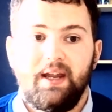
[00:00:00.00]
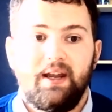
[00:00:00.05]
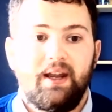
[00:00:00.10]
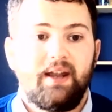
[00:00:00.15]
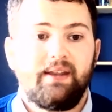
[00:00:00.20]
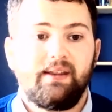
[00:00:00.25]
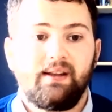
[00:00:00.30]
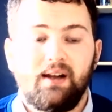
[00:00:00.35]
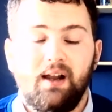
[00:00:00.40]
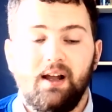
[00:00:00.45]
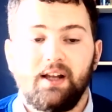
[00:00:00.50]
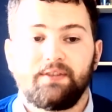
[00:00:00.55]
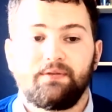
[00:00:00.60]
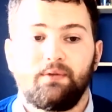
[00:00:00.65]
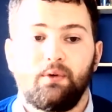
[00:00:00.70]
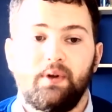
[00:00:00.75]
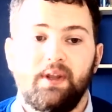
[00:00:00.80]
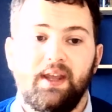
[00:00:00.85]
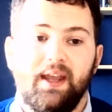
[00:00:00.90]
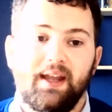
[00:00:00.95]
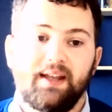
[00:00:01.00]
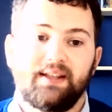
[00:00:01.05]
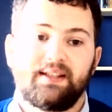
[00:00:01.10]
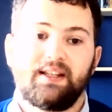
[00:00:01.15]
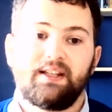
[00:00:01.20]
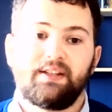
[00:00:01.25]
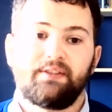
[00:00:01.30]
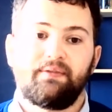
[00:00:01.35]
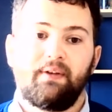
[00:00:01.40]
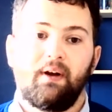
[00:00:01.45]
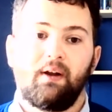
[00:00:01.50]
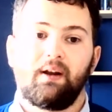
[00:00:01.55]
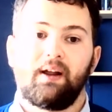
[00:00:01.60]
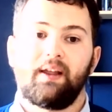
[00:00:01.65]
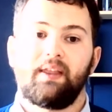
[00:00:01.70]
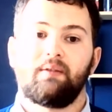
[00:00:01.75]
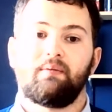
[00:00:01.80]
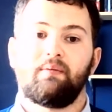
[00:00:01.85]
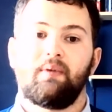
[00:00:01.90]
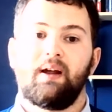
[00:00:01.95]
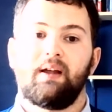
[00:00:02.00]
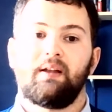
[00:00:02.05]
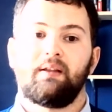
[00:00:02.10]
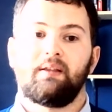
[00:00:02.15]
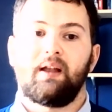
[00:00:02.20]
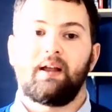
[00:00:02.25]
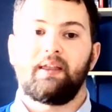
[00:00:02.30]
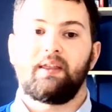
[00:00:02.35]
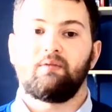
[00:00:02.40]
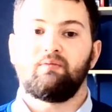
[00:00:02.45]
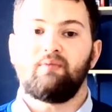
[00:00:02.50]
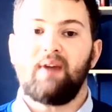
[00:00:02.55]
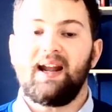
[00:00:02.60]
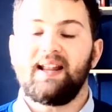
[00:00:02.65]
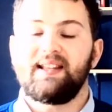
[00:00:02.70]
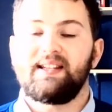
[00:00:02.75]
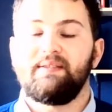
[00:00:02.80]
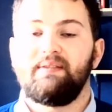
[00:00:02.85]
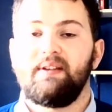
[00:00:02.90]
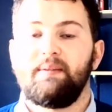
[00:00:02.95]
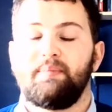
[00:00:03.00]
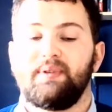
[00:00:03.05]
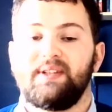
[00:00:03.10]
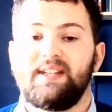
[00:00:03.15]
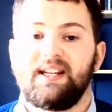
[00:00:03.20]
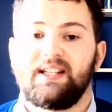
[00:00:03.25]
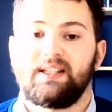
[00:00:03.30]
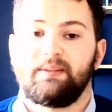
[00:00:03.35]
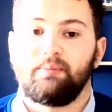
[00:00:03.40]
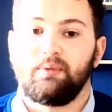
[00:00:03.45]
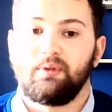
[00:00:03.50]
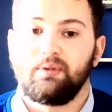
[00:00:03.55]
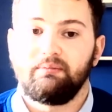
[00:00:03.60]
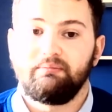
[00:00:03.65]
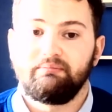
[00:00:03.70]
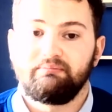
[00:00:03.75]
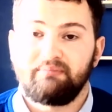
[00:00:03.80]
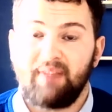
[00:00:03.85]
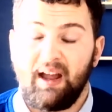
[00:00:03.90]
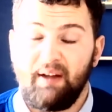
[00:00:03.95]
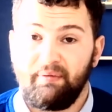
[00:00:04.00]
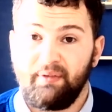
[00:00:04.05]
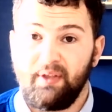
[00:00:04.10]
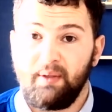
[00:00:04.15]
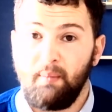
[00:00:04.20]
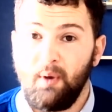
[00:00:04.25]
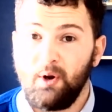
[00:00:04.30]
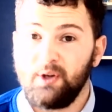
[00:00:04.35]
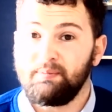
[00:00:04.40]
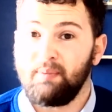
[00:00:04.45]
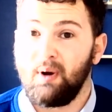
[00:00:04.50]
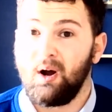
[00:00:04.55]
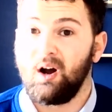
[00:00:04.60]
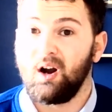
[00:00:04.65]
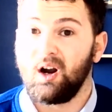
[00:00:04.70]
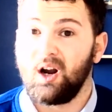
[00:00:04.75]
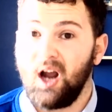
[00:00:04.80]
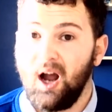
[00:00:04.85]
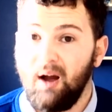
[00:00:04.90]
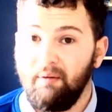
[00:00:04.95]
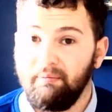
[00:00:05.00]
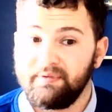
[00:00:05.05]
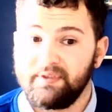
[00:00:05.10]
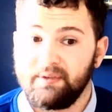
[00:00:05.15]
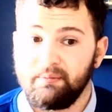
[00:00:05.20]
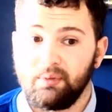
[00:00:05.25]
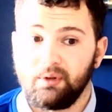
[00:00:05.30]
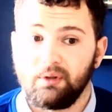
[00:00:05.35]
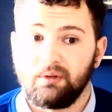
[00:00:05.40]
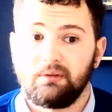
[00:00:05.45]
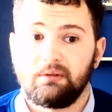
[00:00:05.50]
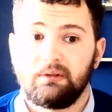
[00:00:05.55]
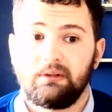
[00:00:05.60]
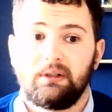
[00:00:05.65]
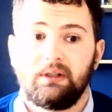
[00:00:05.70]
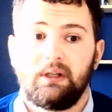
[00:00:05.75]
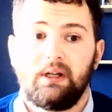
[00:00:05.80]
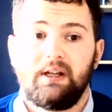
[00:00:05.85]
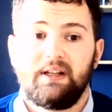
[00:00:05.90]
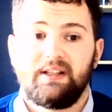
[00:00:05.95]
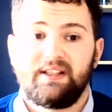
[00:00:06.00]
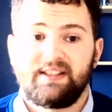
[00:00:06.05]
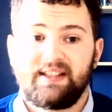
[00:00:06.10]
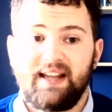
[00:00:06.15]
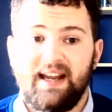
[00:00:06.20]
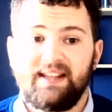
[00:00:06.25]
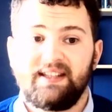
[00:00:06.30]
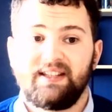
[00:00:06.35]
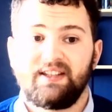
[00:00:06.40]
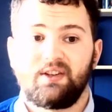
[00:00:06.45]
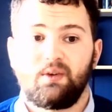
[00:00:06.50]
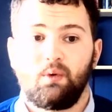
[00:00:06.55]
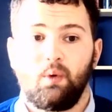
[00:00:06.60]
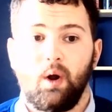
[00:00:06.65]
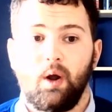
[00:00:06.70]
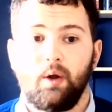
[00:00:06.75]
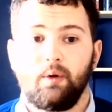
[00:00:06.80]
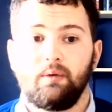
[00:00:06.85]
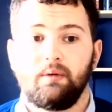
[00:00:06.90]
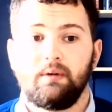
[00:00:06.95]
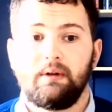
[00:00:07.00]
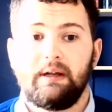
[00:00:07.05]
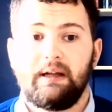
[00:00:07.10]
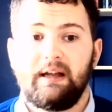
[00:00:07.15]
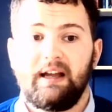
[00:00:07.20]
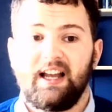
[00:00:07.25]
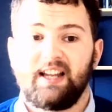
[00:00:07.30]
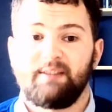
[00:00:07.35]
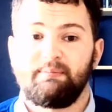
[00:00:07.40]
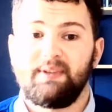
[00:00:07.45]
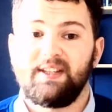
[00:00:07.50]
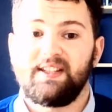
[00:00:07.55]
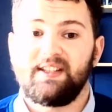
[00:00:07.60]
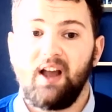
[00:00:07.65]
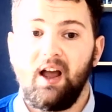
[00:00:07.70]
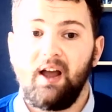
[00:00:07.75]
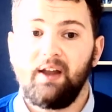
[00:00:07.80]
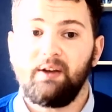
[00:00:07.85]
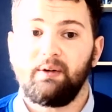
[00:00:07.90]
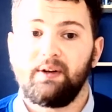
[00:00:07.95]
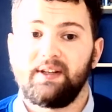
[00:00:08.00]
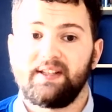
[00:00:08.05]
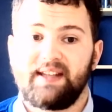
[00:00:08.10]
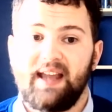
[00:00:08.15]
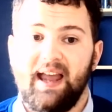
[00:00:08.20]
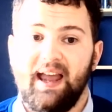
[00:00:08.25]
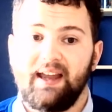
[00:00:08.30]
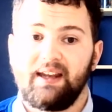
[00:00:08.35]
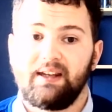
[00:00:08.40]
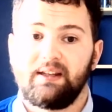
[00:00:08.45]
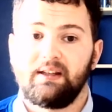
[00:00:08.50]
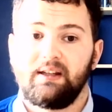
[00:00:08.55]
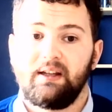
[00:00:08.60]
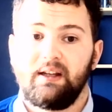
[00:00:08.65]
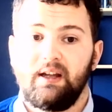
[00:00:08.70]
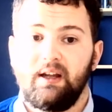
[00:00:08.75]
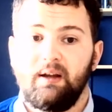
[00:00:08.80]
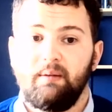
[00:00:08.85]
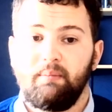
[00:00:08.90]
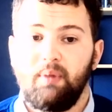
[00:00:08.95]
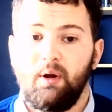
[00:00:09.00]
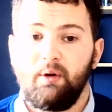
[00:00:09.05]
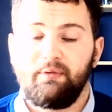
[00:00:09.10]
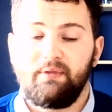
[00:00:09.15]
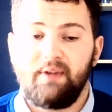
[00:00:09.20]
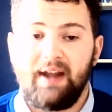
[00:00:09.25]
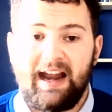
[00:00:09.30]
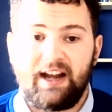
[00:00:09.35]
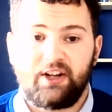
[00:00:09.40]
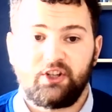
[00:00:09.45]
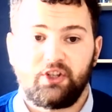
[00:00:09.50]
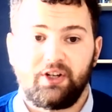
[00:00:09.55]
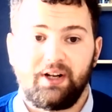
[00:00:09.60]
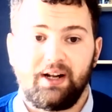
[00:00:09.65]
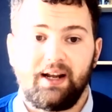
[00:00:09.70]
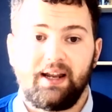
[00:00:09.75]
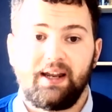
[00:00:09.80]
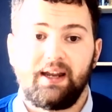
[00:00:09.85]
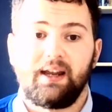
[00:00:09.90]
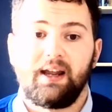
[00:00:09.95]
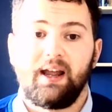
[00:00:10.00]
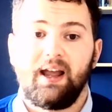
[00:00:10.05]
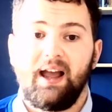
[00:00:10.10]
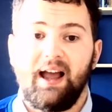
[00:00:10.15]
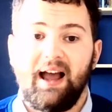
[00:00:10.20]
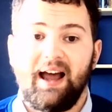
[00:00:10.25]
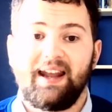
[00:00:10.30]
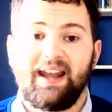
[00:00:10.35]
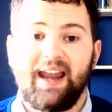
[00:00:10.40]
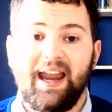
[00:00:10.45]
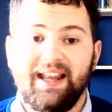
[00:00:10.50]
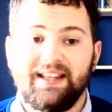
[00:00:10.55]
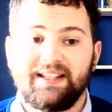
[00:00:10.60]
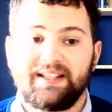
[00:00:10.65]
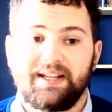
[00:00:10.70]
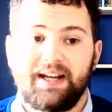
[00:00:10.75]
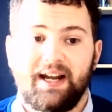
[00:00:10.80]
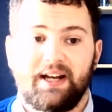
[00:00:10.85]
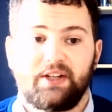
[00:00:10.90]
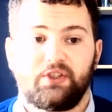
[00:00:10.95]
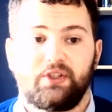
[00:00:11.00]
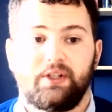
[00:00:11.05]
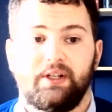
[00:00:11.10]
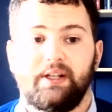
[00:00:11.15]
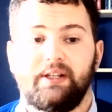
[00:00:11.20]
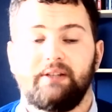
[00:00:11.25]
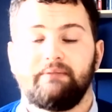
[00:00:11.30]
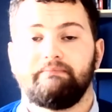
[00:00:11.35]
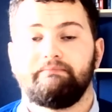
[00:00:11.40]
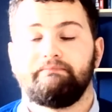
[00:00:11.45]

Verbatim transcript: In the last four years, it's felt like the, like the relatively predictable and for the most part comfortable status quo has been turned on its head both nationally and internationally.